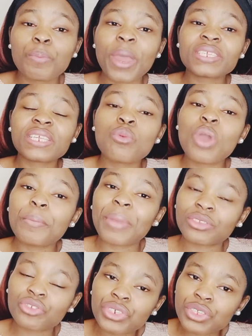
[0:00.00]
person when he
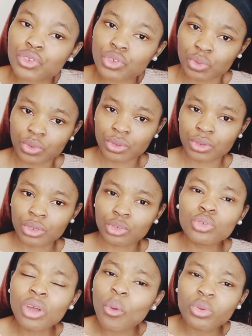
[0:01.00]
maltreat you,
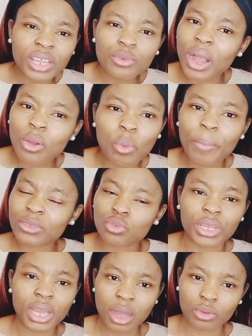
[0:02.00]
you know say you wan go back to
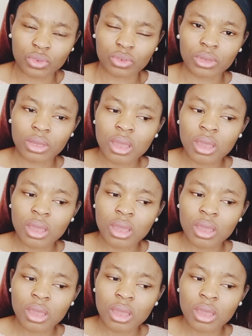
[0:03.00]
your house.